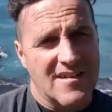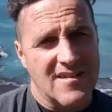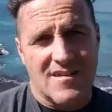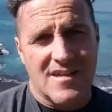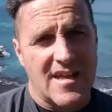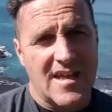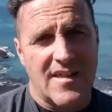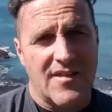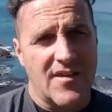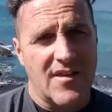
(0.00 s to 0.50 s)

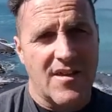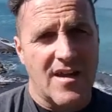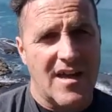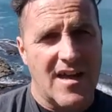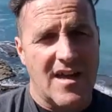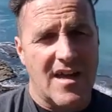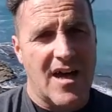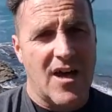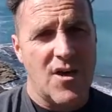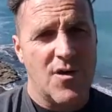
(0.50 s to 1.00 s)
the
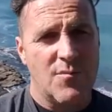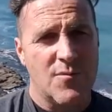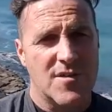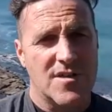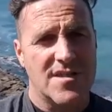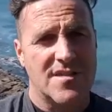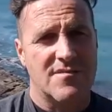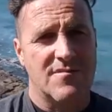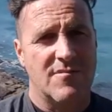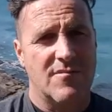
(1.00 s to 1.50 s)

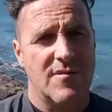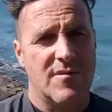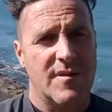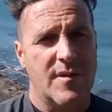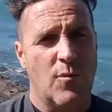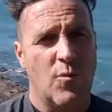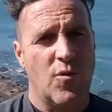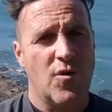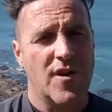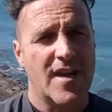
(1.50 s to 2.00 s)
homeless in
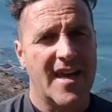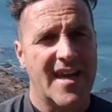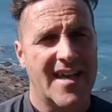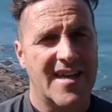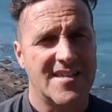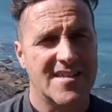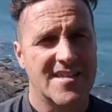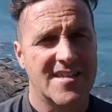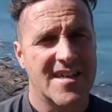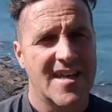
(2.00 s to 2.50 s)
the
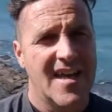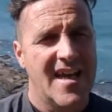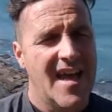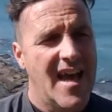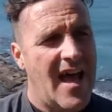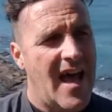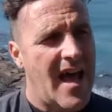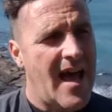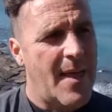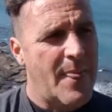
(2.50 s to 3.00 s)
workhouses,
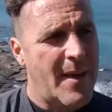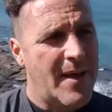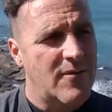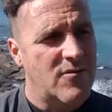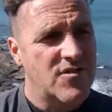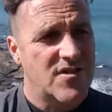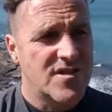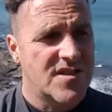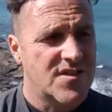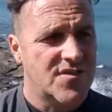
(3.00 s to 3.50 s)
and they were
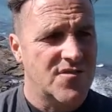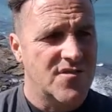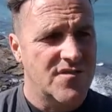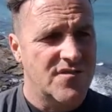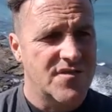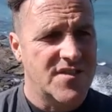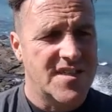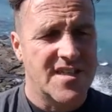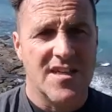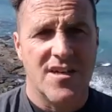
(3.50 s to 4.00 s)
just sort
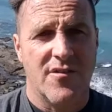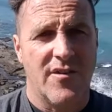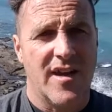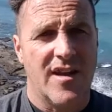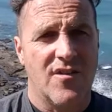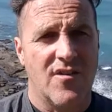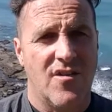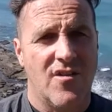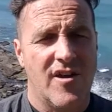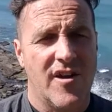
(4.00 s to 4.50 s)
of sitting
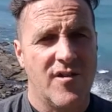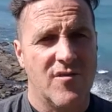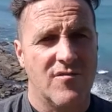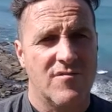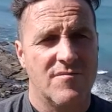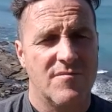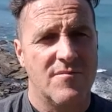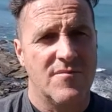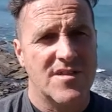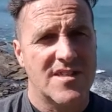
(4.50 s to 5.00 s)
around idle.
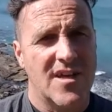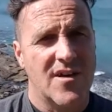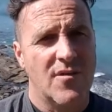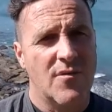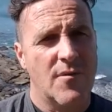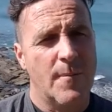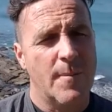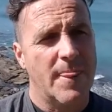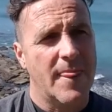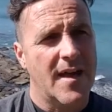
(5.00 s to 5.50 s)

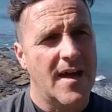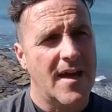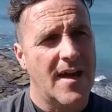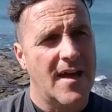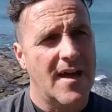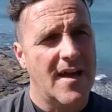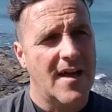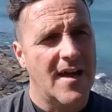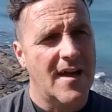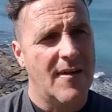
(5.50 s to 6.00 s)
So
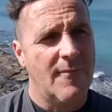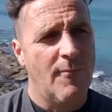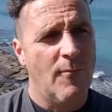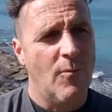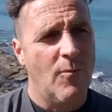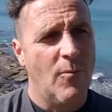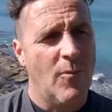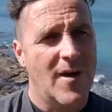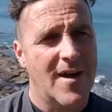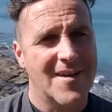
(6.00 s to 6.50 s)

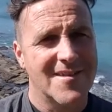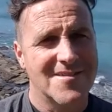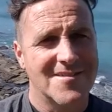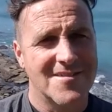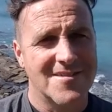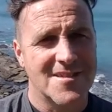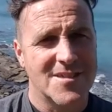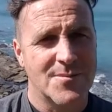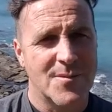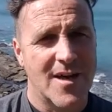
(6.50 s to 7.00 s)

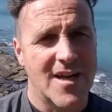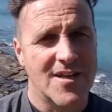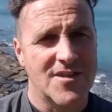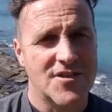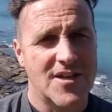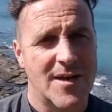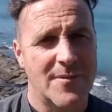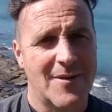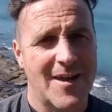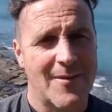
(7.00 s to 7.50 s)
one smart
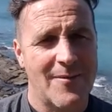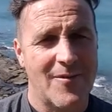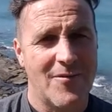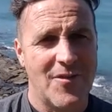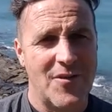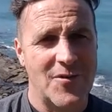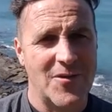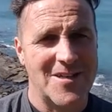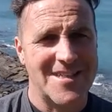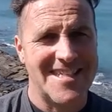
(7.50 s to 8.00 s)
chap came up with
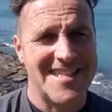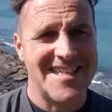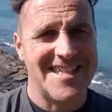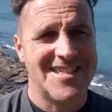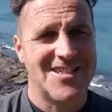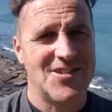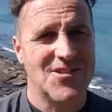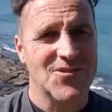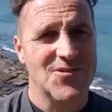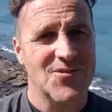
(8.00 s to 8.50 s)
the idea
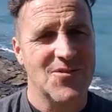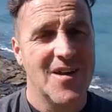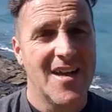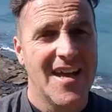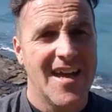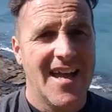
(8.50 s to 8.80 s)
to